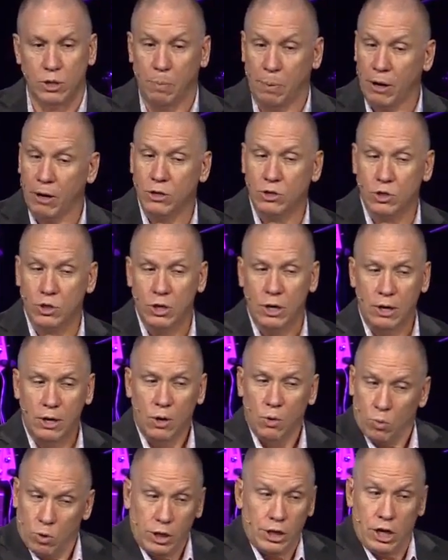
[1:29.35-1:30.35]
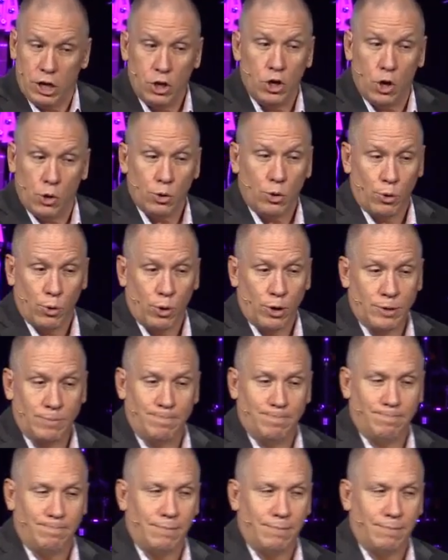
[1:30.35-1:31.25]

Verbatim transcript: And the parents really didn't know the Lord.